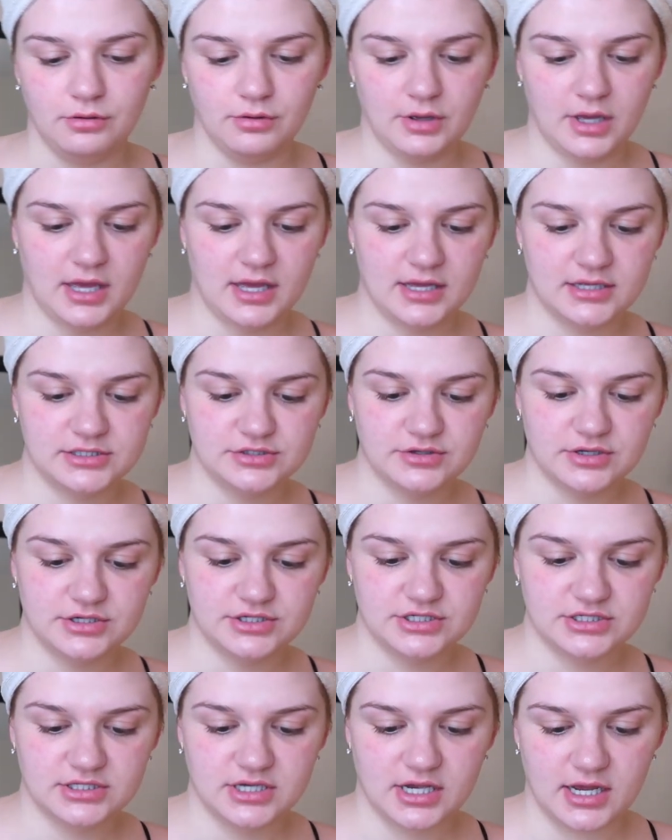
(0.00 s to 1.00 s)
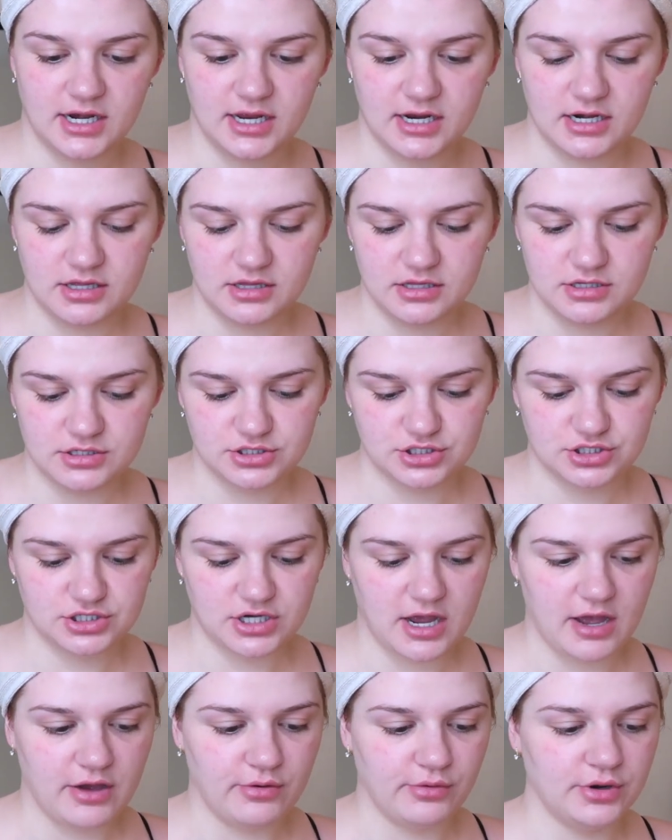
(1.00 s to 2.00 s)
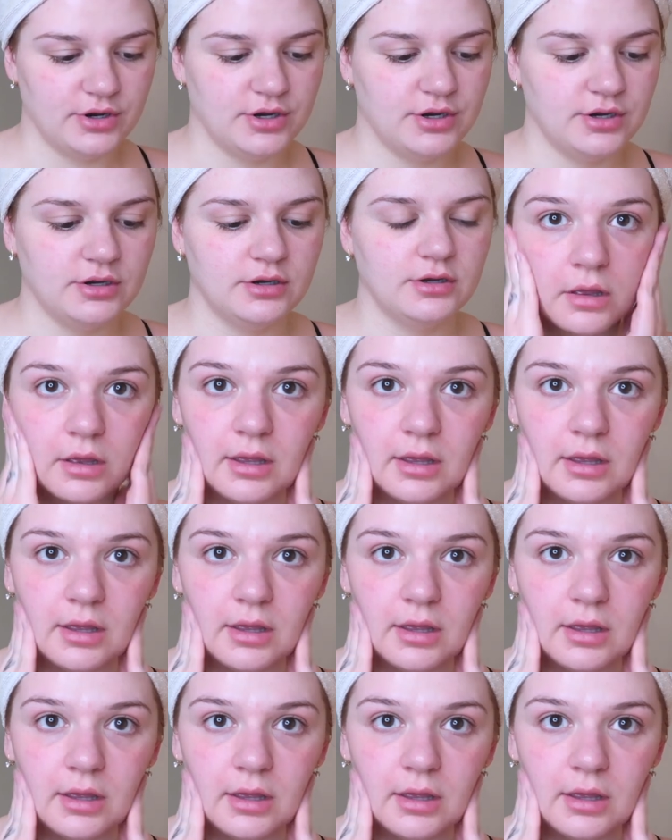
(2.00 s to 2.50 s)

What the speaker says: Okay, so I just got out of the shower,